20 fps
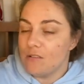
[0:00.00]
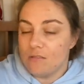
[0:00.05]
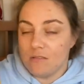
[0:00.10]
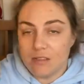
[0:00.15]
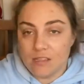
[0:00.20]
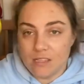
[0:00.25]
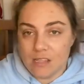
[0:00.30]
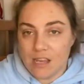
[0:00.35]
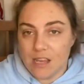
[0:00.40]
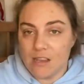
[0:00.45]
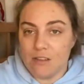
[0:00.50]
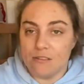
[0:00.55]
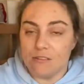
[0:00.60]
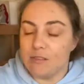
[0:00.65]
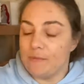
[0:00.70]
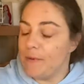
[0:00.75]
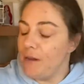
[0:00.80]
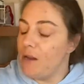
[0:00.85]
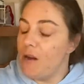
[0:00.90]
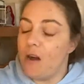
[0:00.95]
The tin cost
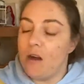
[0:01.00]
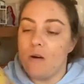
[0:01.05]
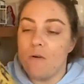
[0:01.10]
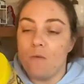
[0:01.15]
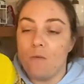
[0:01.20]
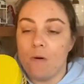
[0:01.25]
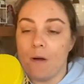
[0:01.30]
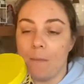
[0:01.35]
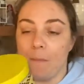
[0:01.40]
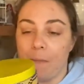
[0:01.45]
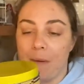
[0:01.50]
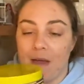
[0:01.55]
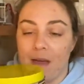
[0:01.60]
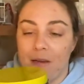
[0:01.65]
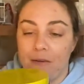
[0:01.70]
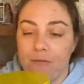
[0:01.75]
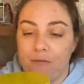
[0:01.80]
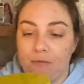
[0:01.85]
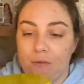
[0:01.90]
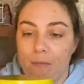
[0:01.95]
me a whole
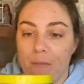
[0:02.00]
£1 from